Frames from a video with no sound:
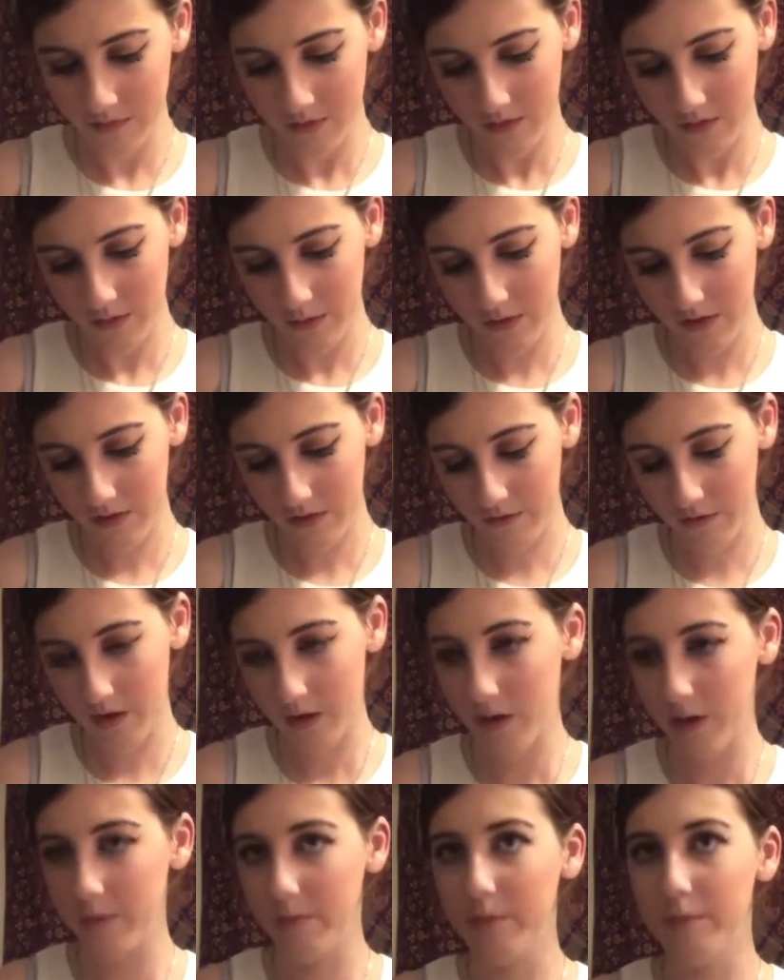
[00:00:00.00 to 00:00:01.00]
where's it
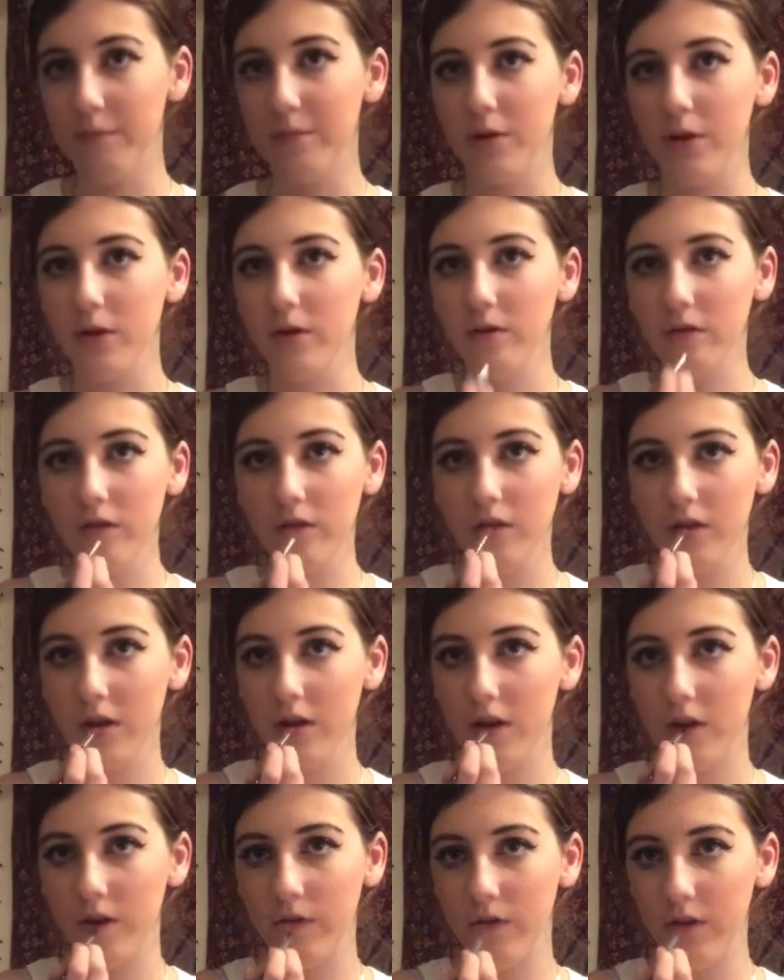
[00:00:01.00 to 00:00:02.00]
from? Boots.
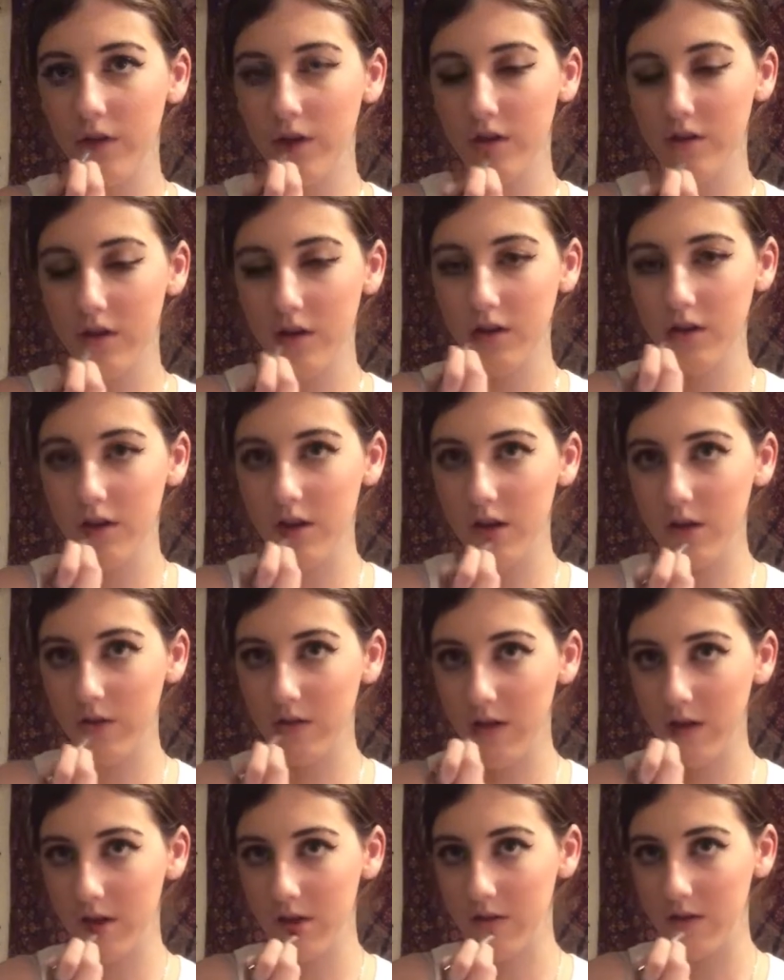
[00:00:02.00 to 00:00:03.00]
If you go to like the little
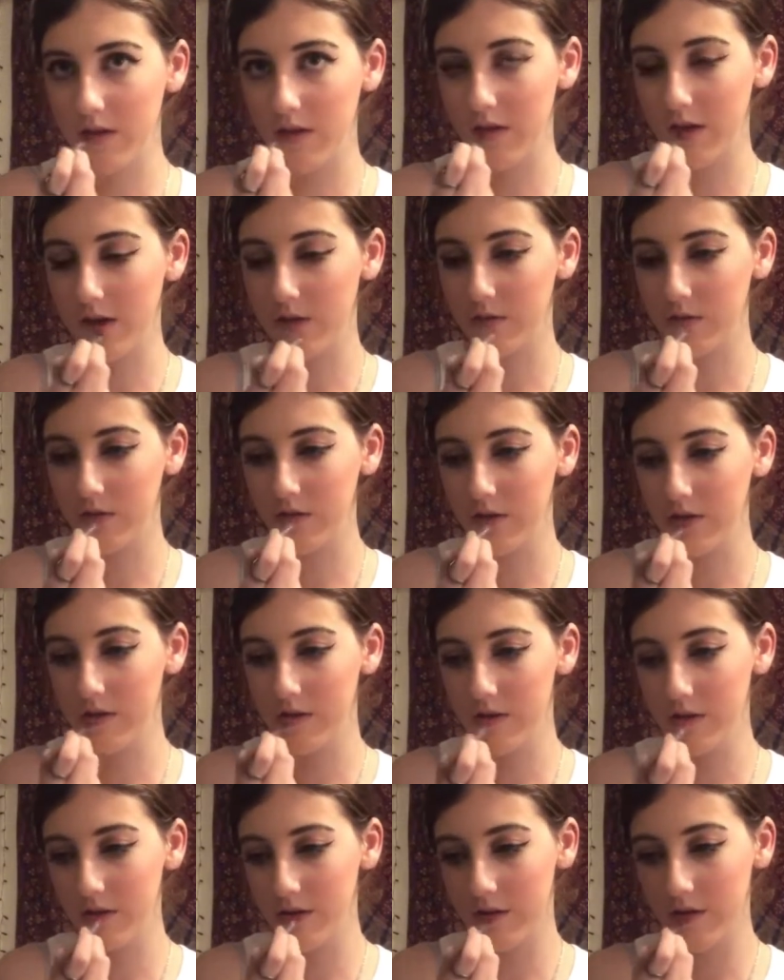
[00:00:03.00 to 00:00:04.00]
testing
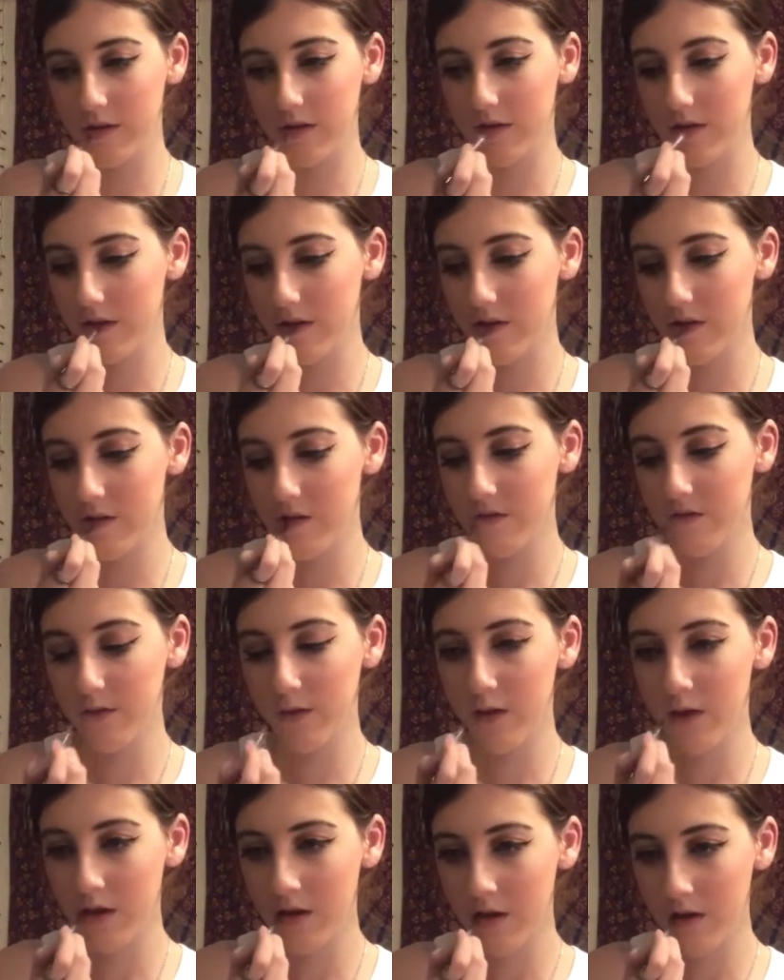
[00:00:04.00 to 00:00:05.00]
counter and stuff,
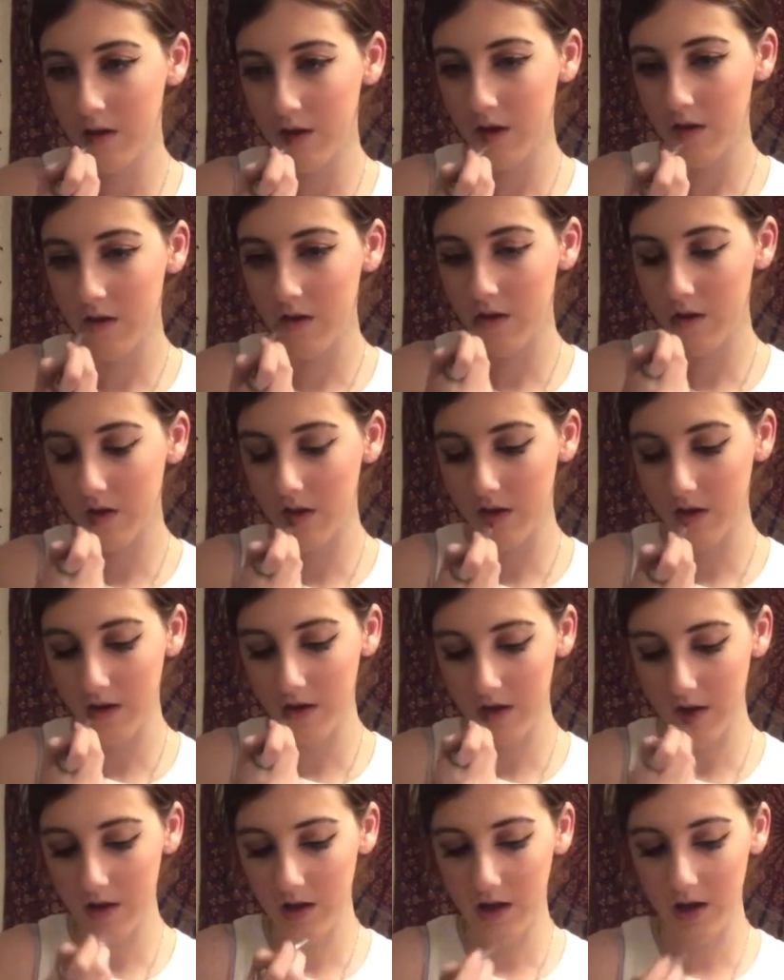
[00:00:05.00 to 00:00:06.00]
you can
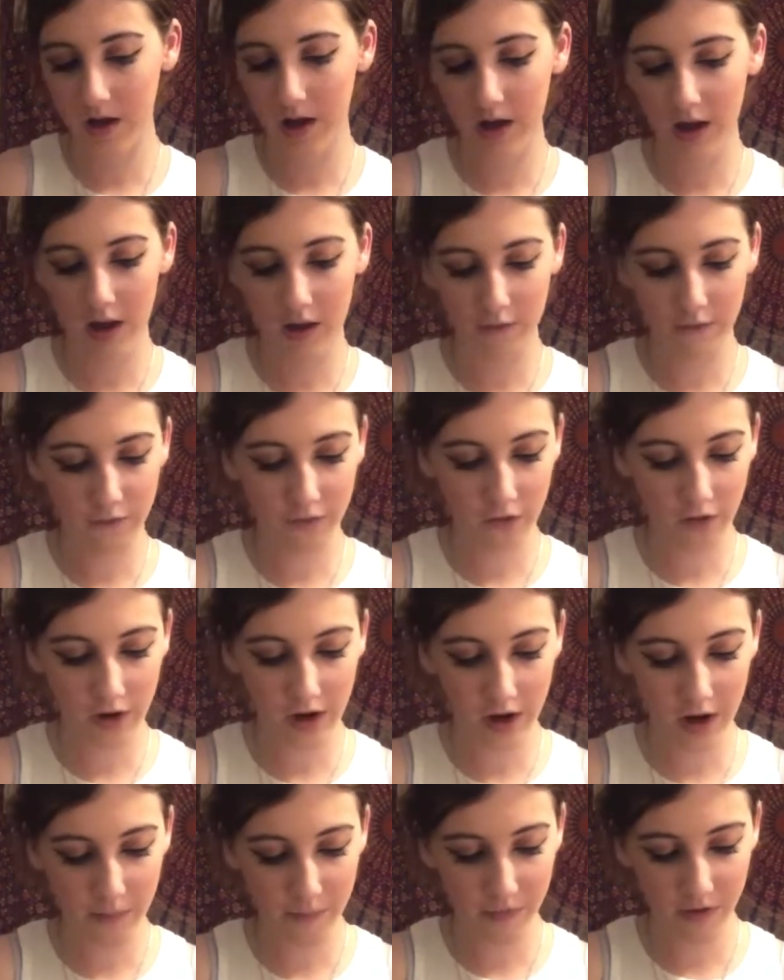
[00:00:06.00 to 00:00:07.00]
get like 3
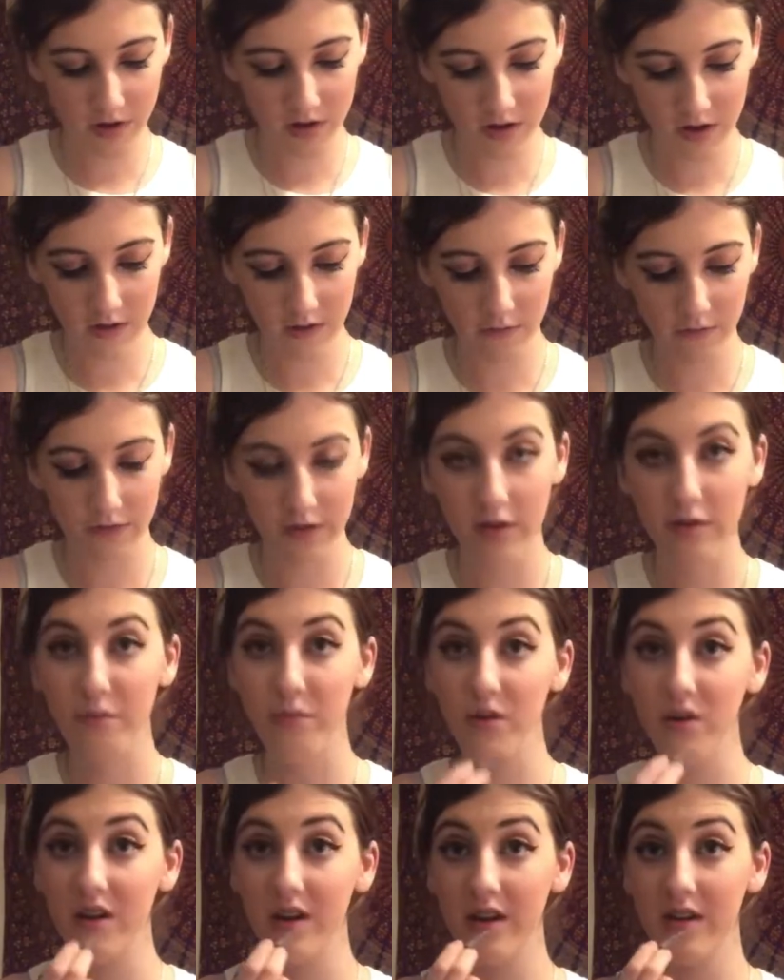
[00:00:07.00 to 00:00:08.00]
lip brushes and 3
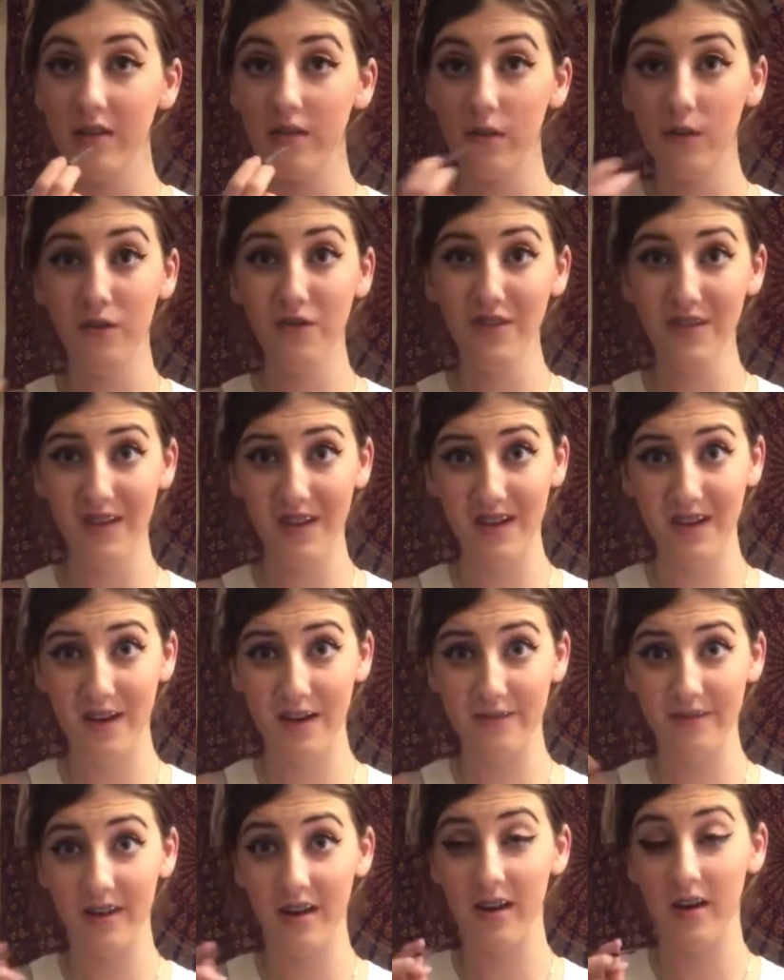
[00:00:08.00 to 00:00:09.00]
spoolies. Obviously you
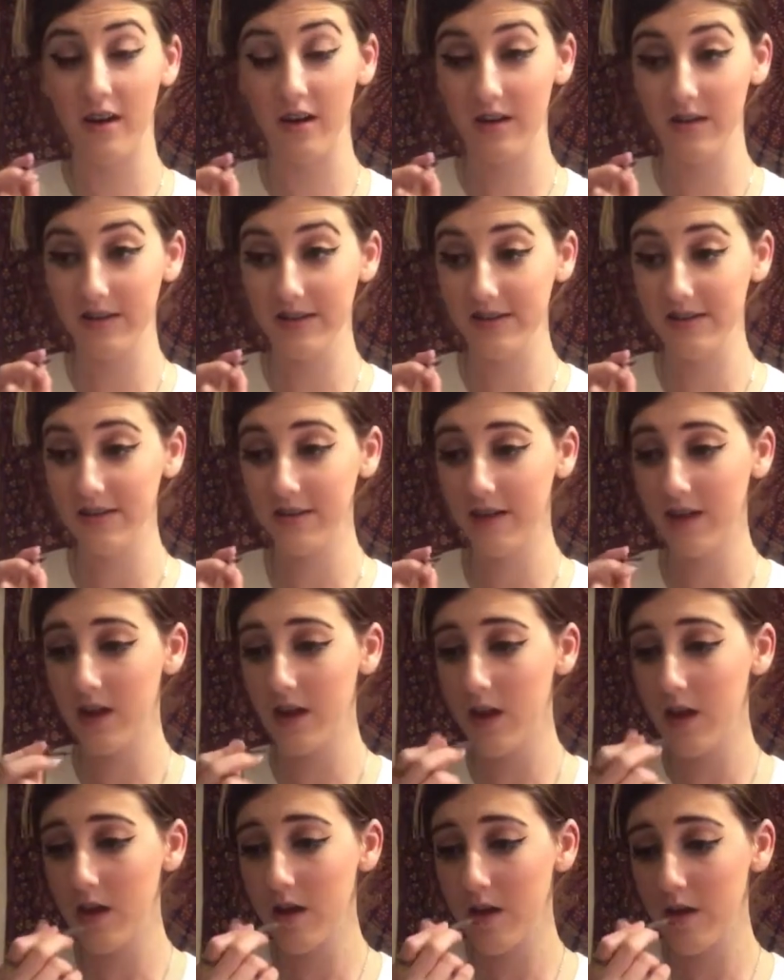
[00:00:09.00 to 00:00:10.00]
have to ask,
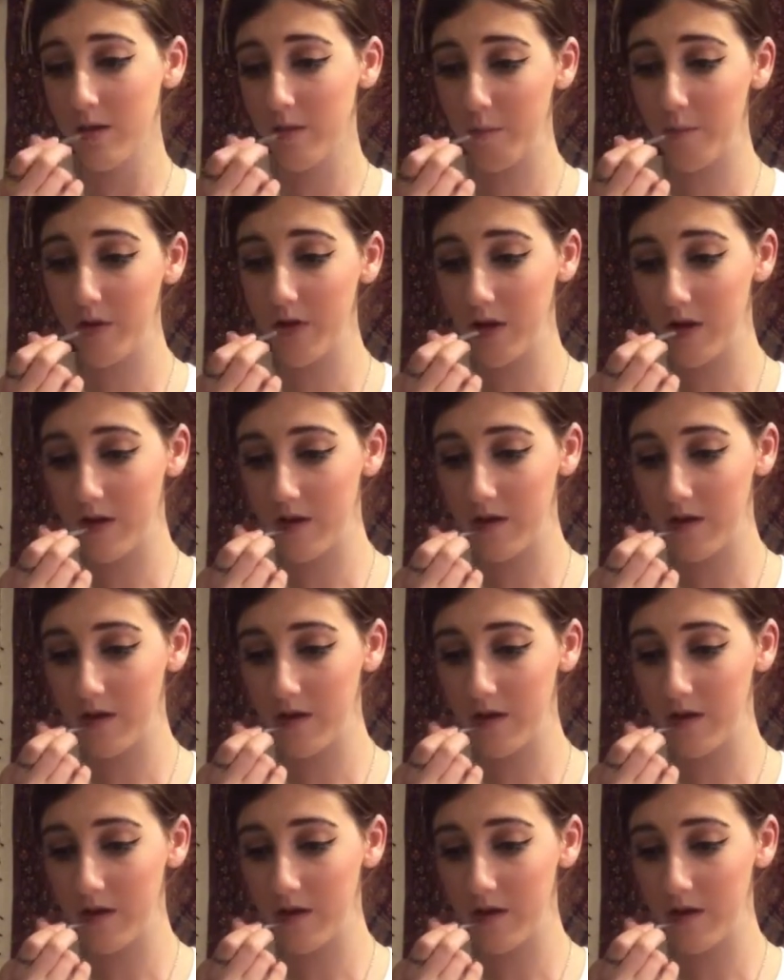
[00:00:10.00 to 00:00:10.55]
but